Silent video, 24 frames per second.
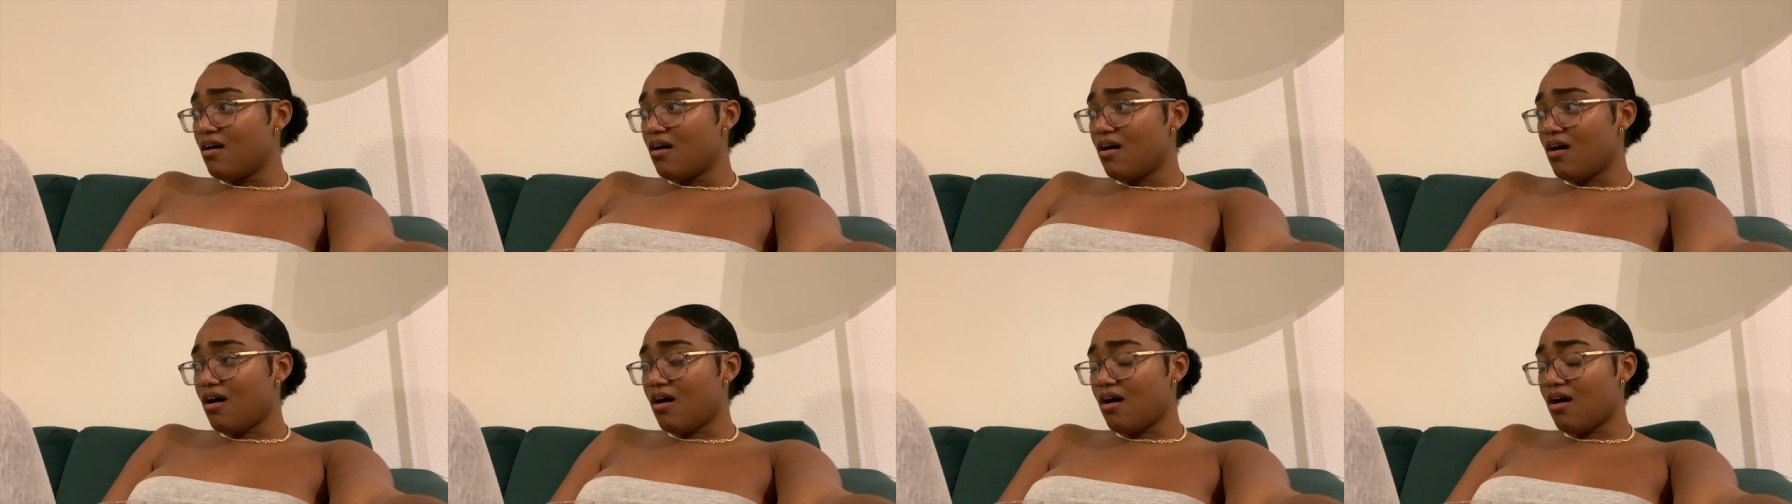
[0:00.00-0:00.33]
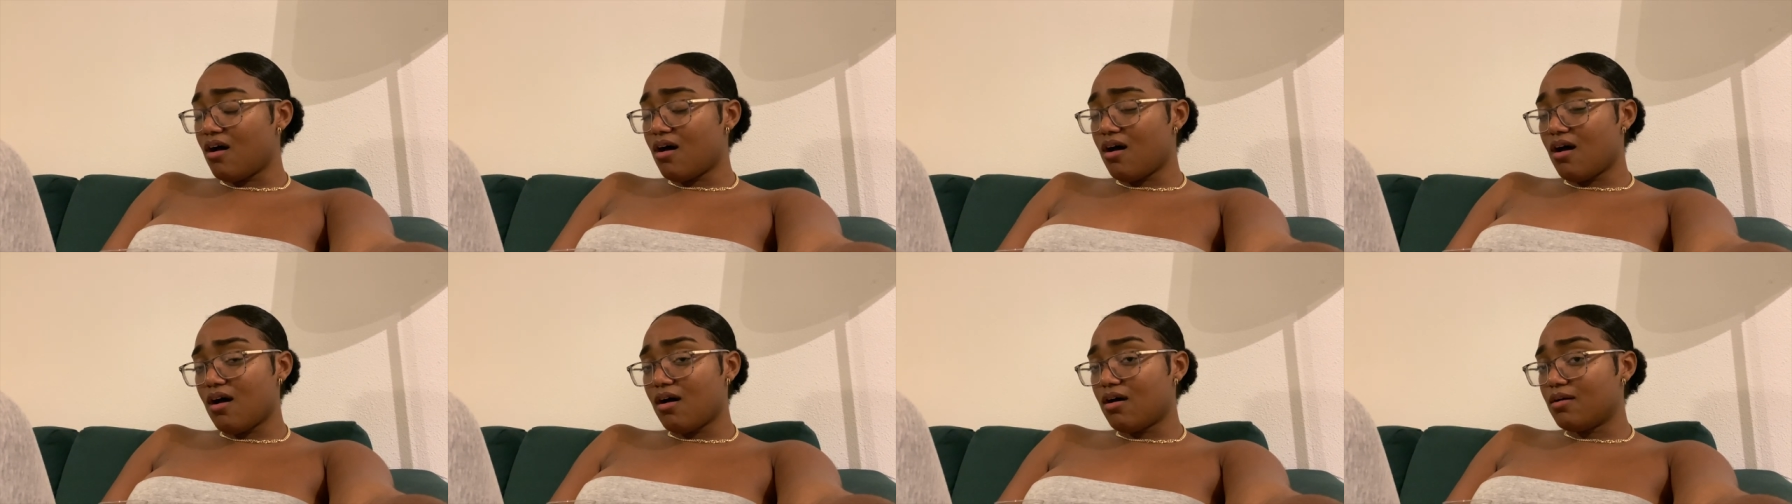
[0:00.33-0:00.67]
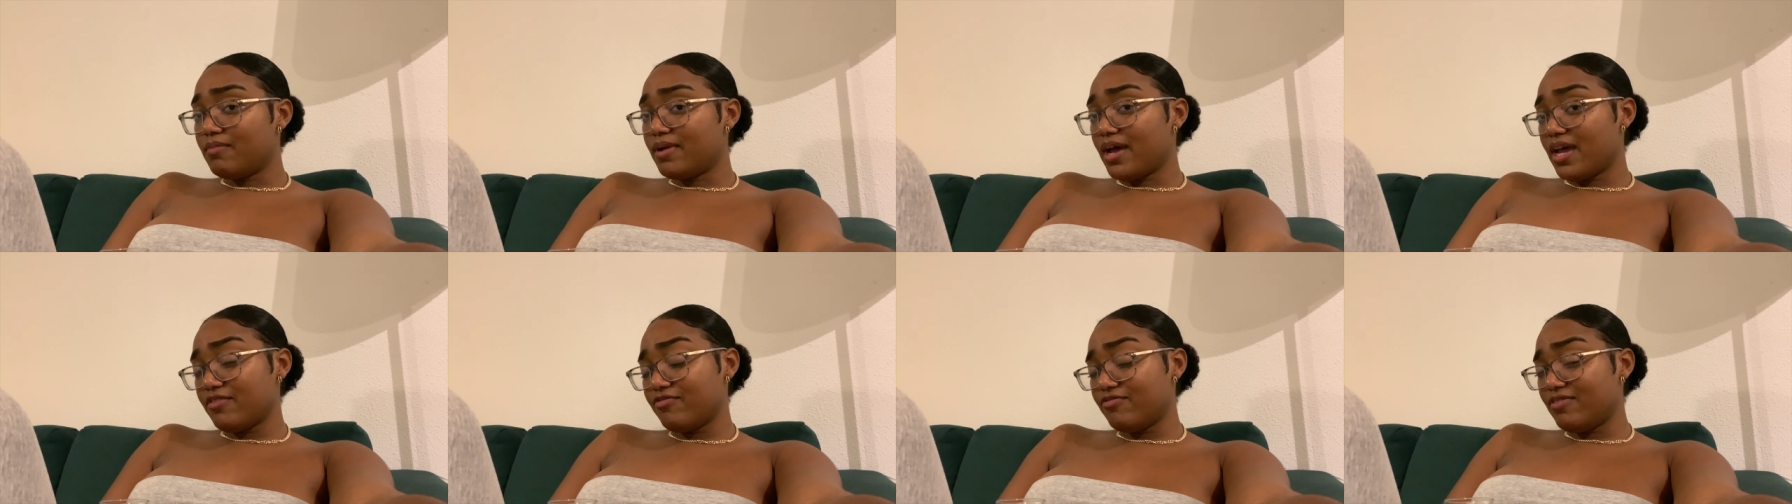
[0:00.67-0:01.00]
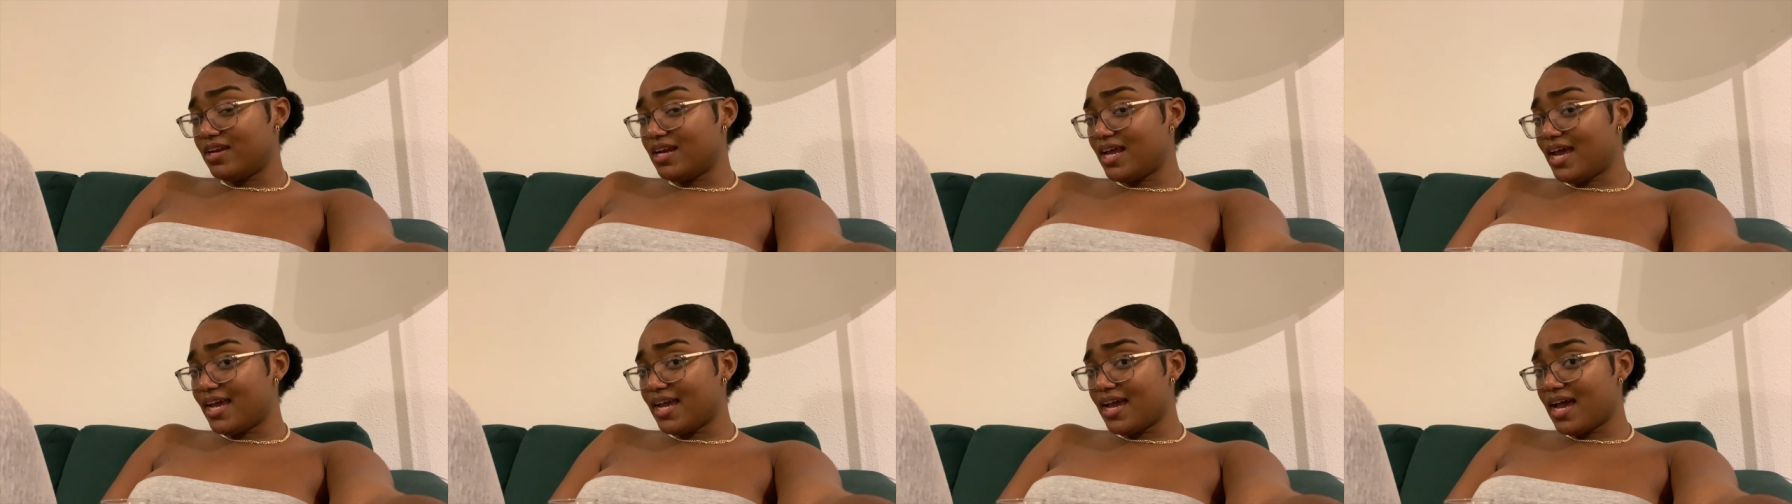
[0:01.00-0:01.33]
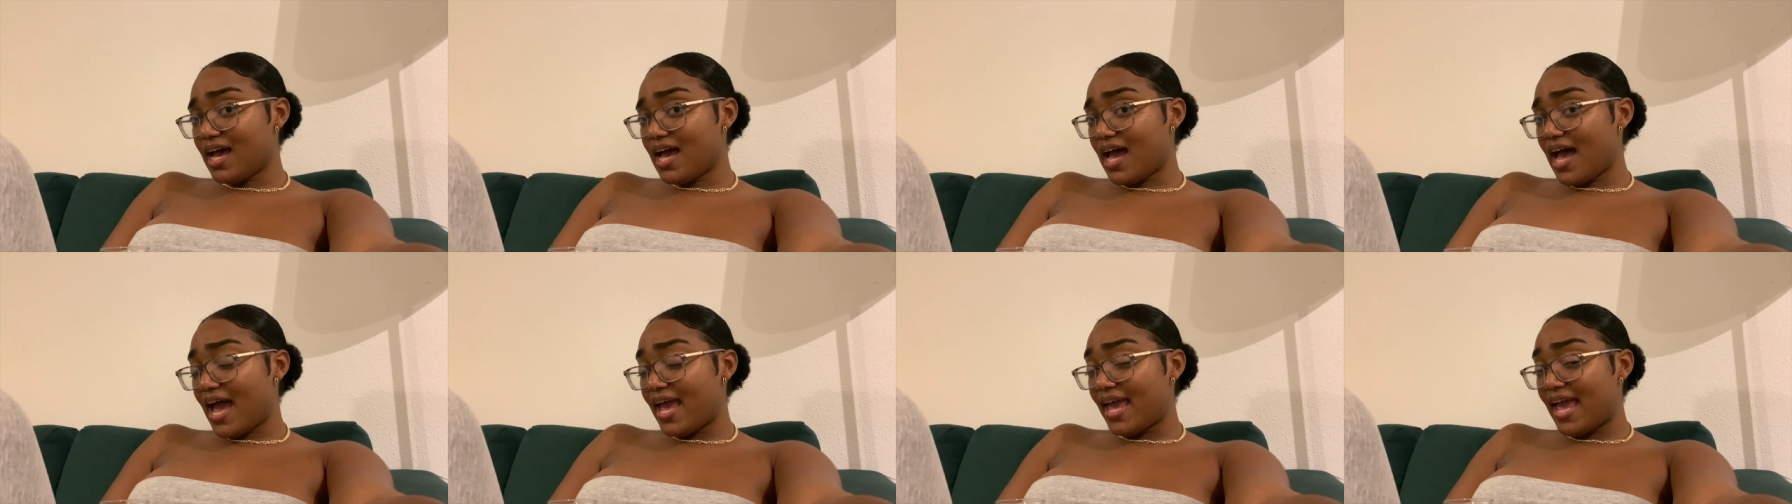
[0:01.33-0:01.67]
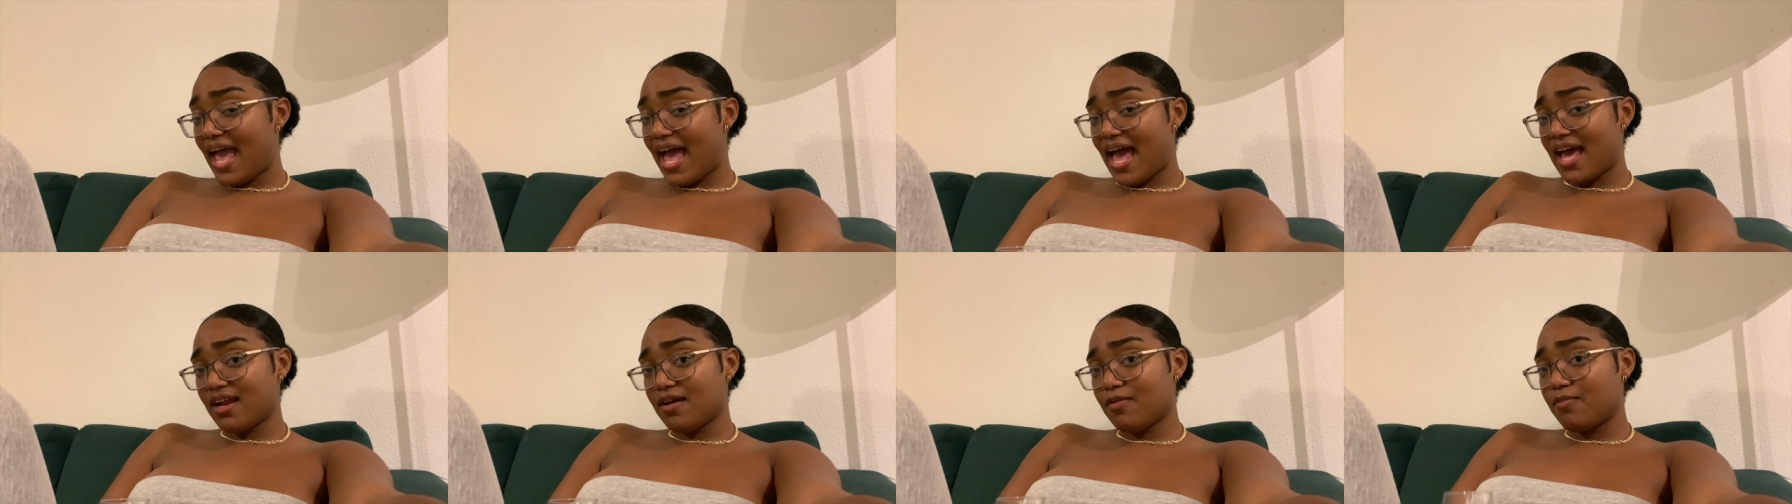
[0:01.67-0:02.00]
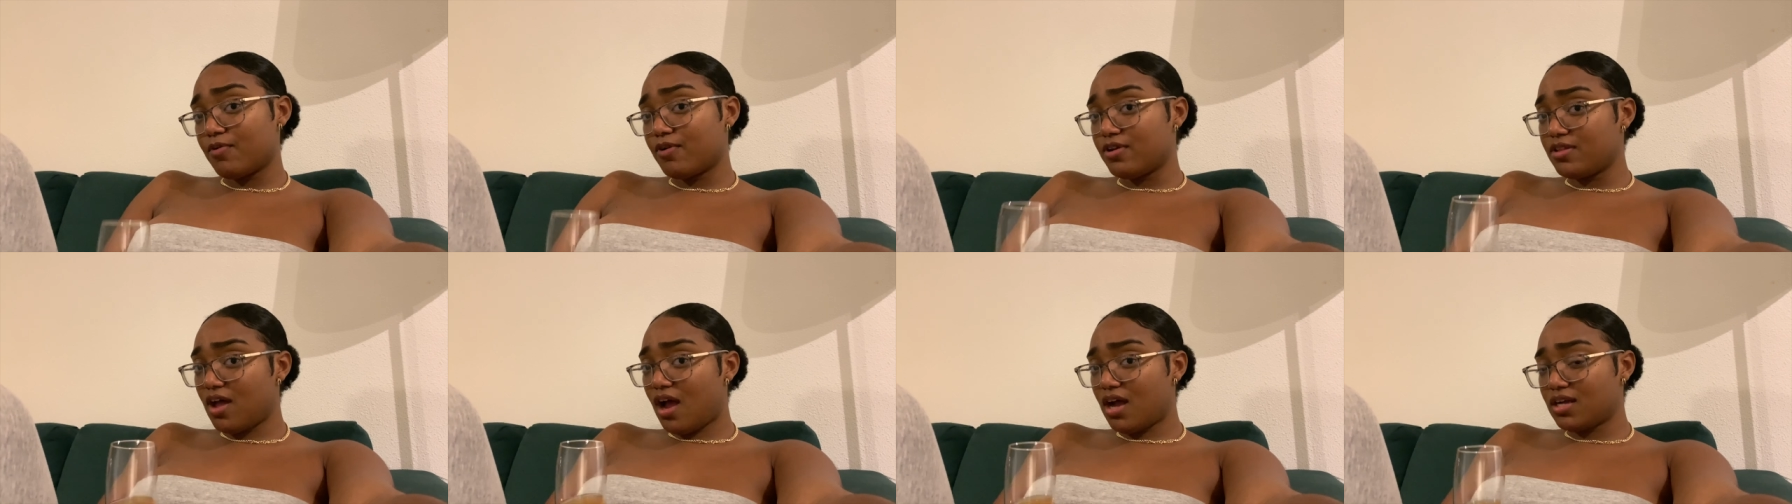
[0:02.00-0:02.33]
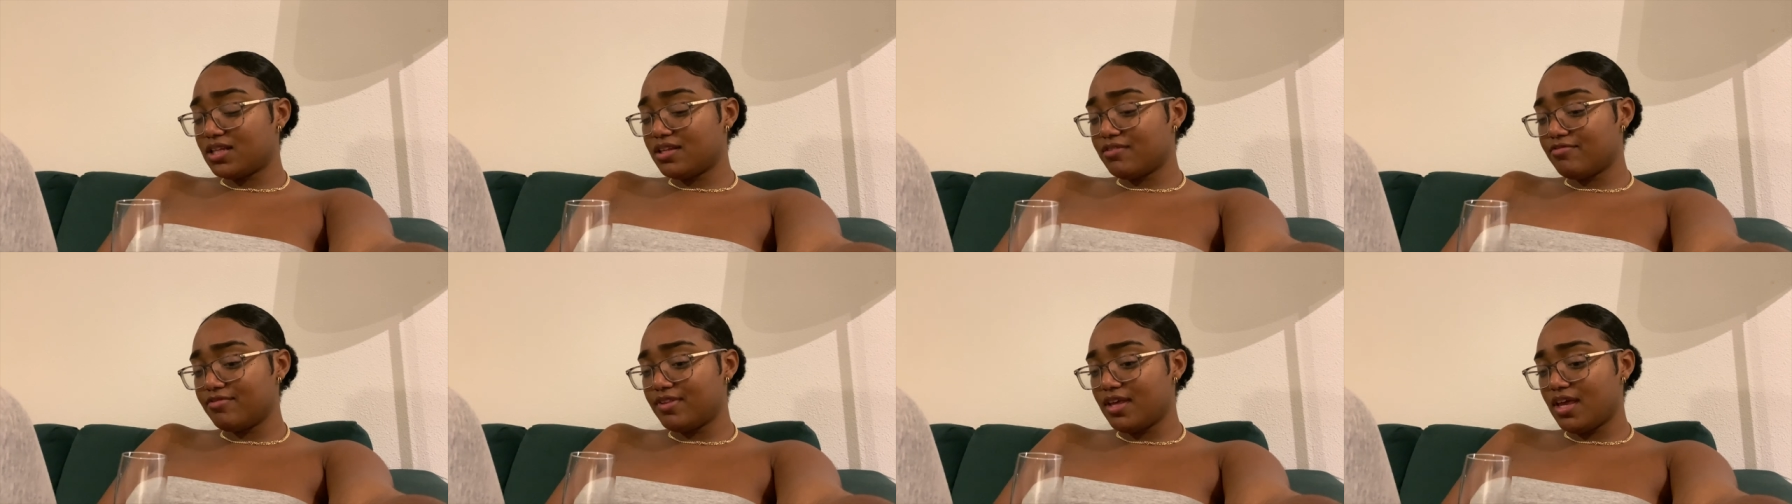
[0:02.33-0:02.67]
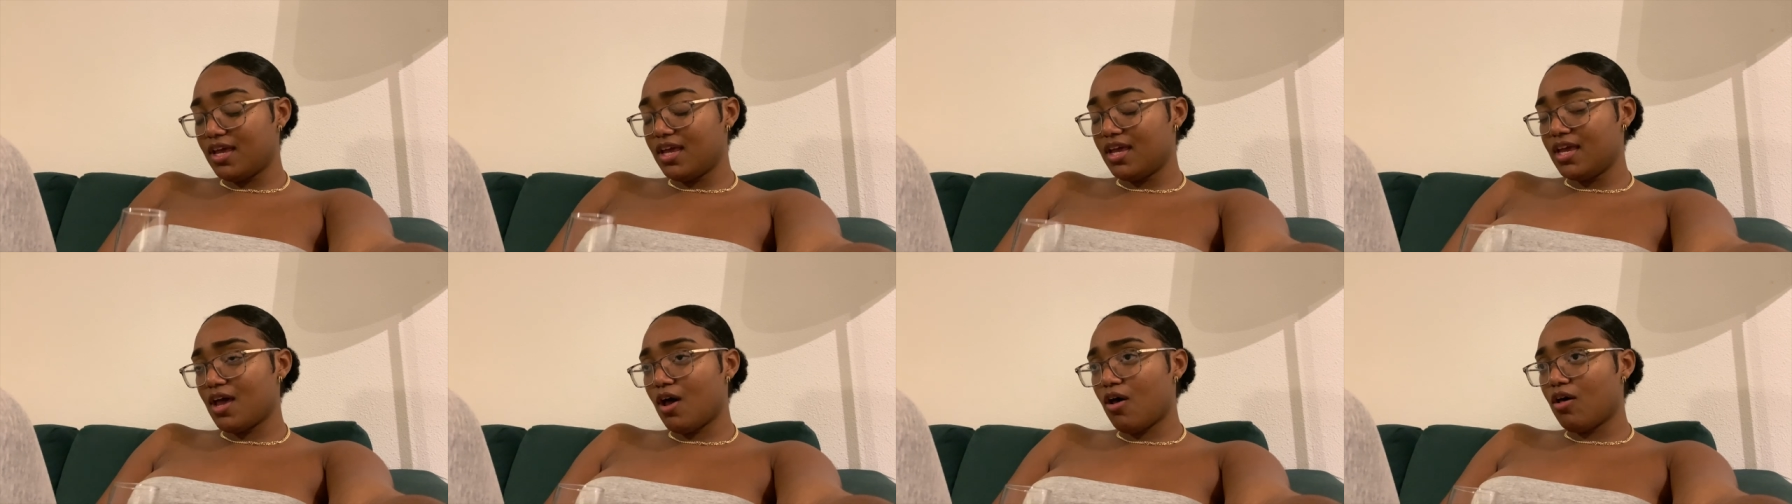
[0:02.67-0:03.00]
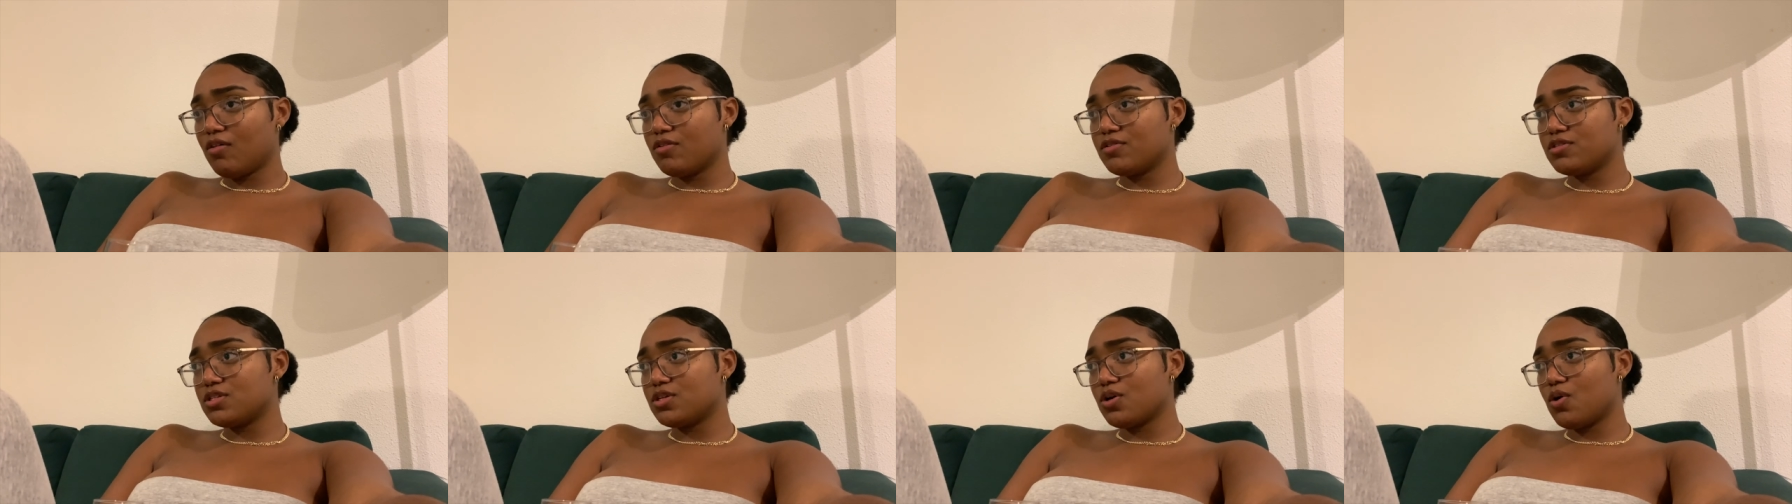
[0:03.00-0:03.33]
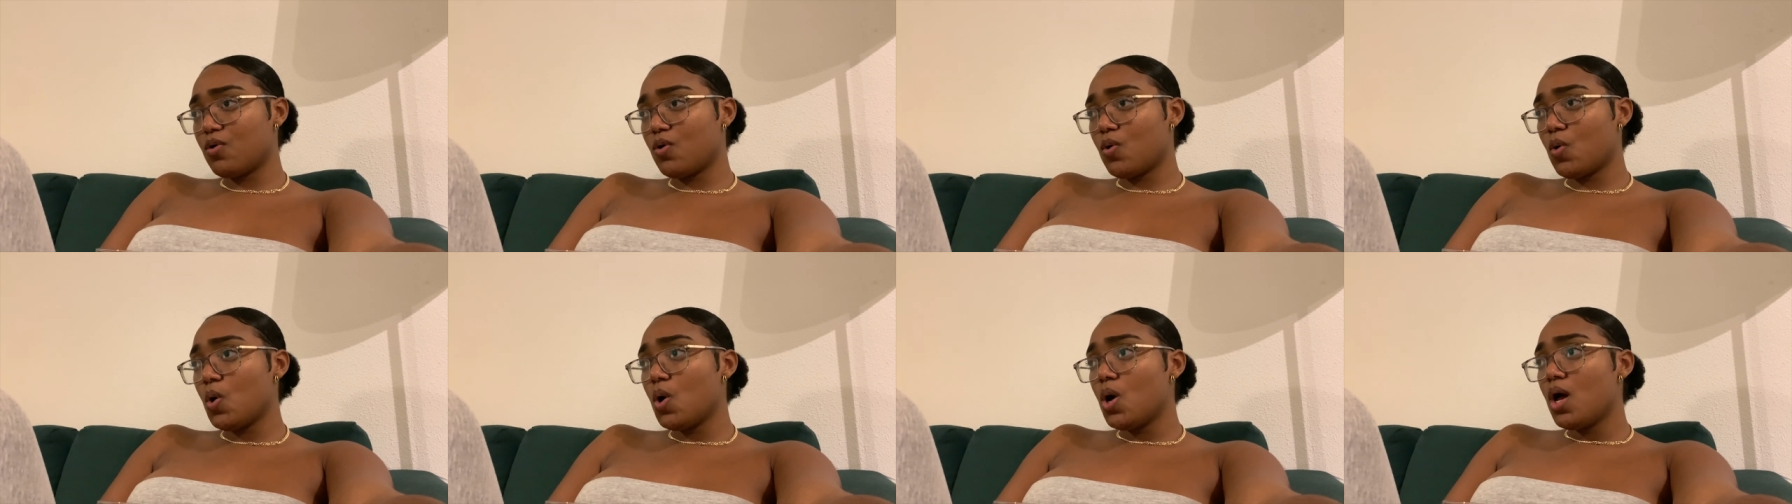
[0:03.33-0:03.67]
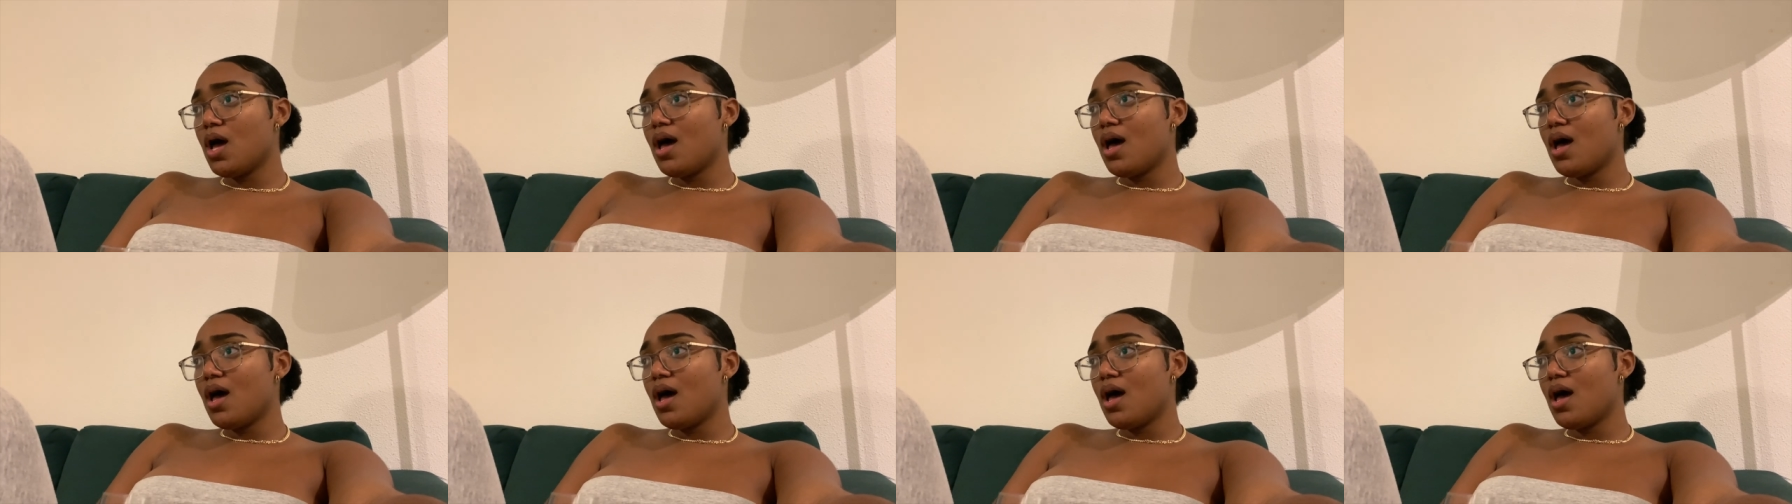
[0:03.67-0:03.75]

um i feel like i had a productive day also